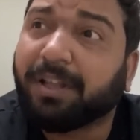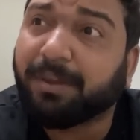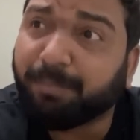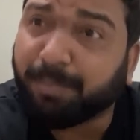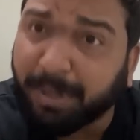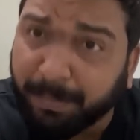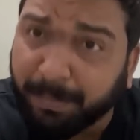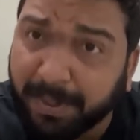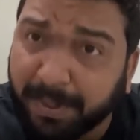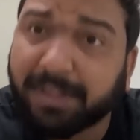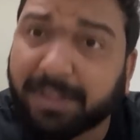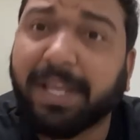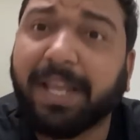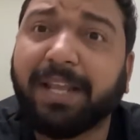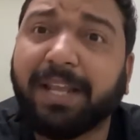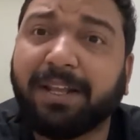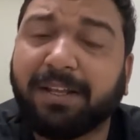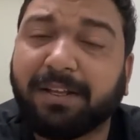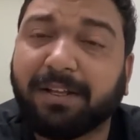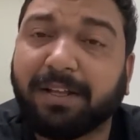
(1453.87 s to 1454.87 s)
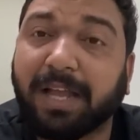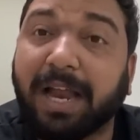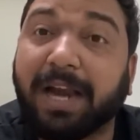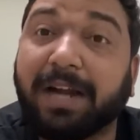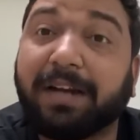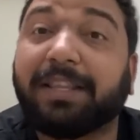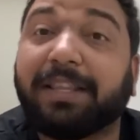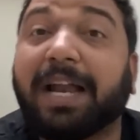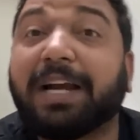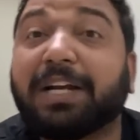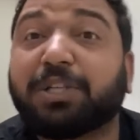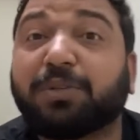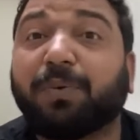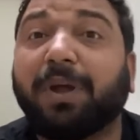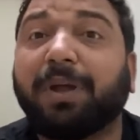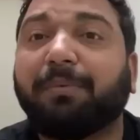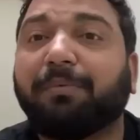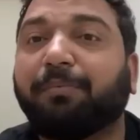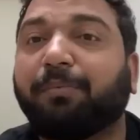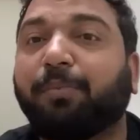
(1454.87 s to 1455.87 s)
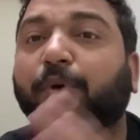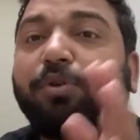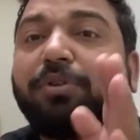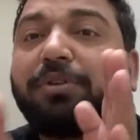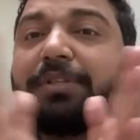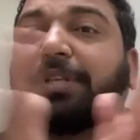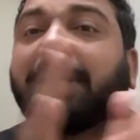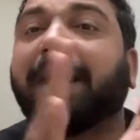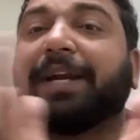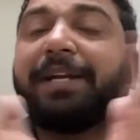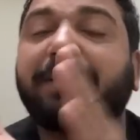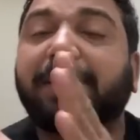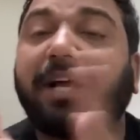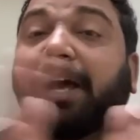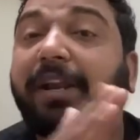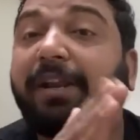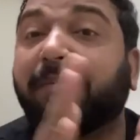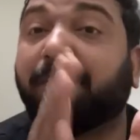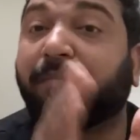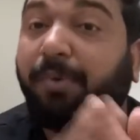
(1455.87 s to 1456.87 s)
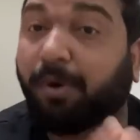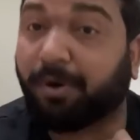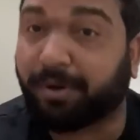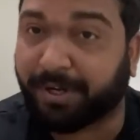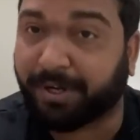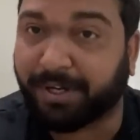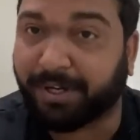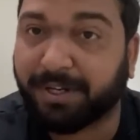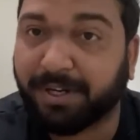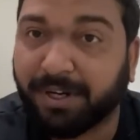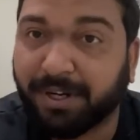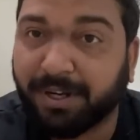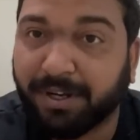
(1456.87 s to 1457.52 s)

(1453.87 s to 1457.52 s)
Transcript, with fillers: People think, and that's why both sides are important.